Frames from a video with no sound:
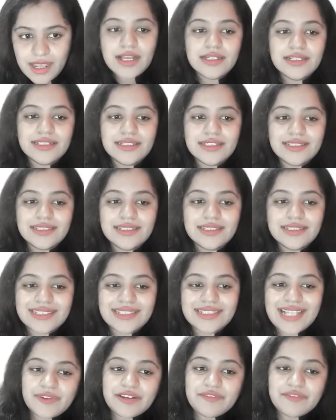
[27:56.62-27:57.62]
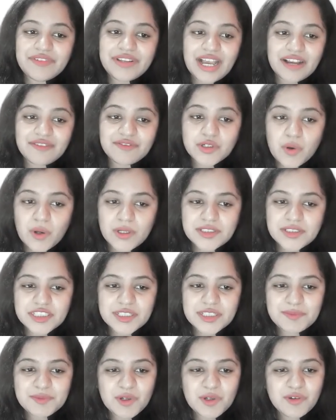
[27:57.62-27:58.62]
That's when we have the concept
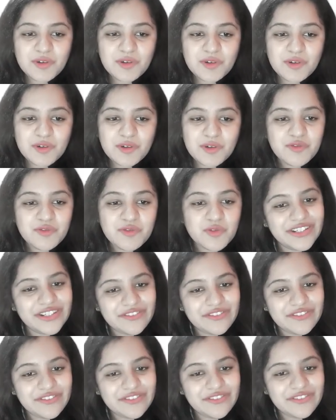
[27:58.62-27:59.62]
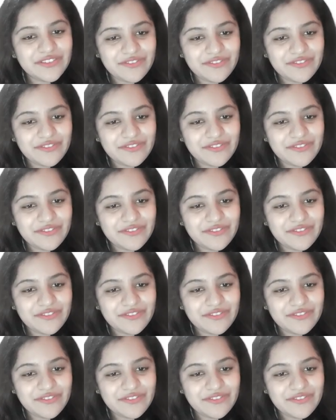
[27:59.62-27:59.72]
of conjugate vaccine.